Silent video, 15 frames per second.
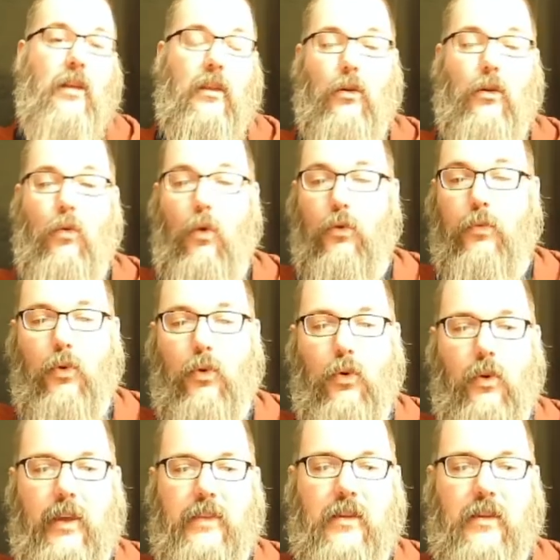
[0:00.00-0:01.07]
the growth
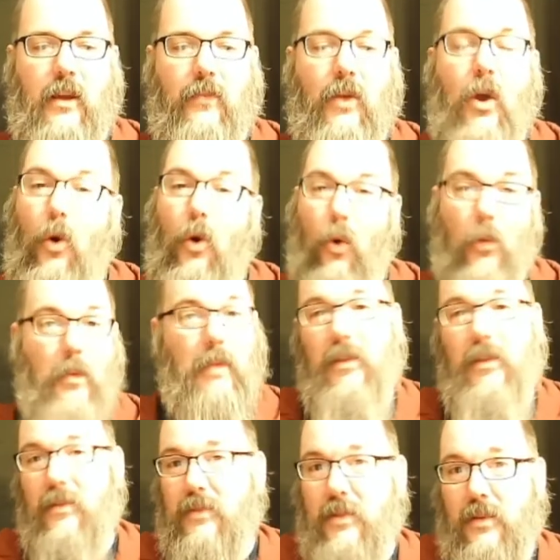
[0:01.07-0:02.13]
pool and stuff. Or maybe
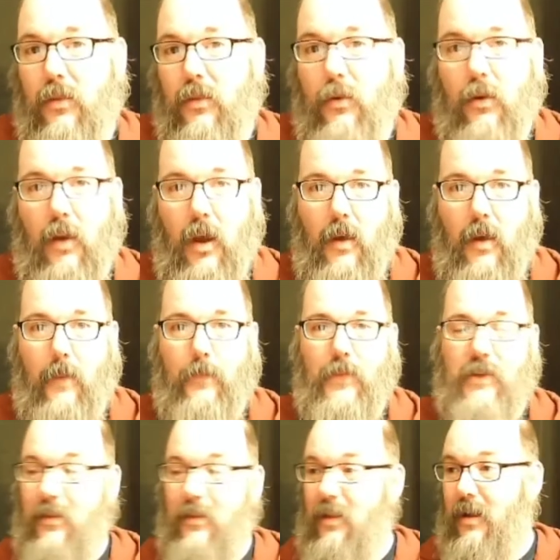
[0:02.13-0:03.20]
there's another,
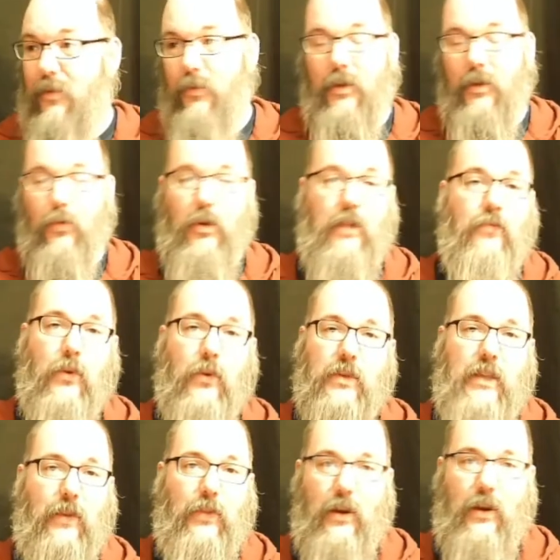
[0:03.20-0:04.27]
there's a lot of really creative folks
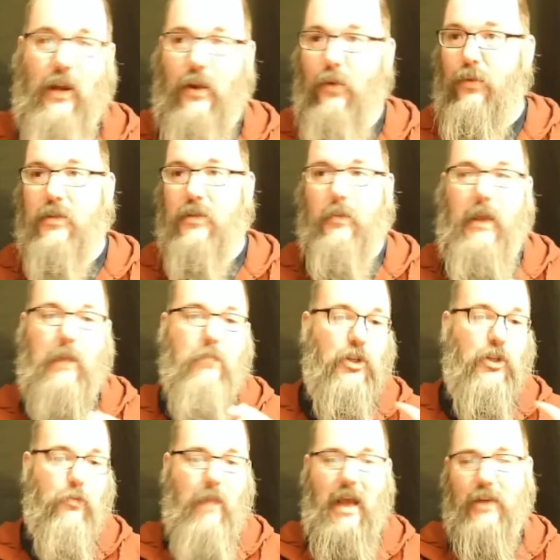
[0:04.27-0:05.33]
out there, and I know there's
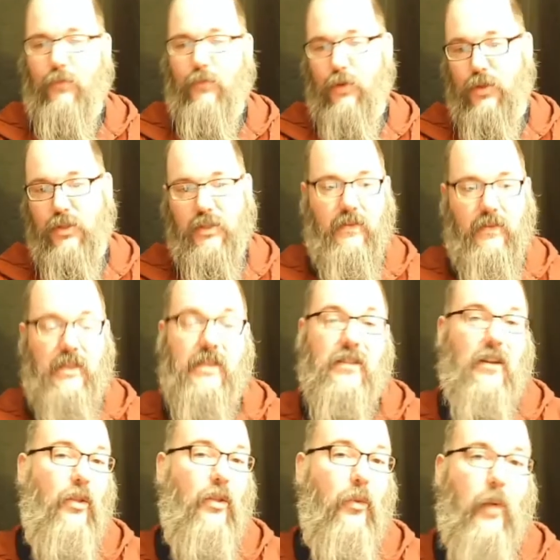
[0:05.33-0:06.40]
mishmash versions of these in
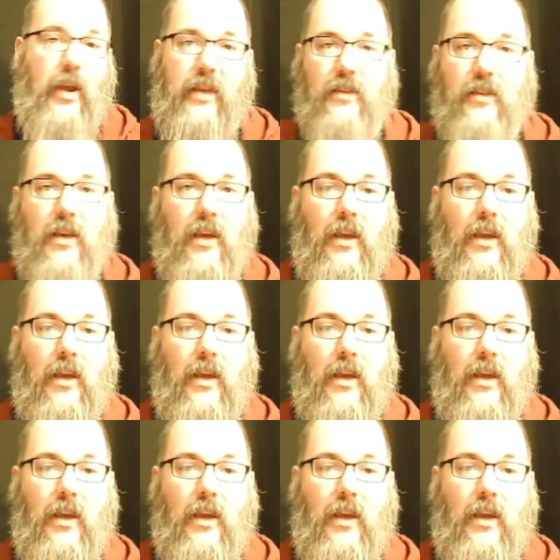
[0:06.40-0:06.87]
other ways.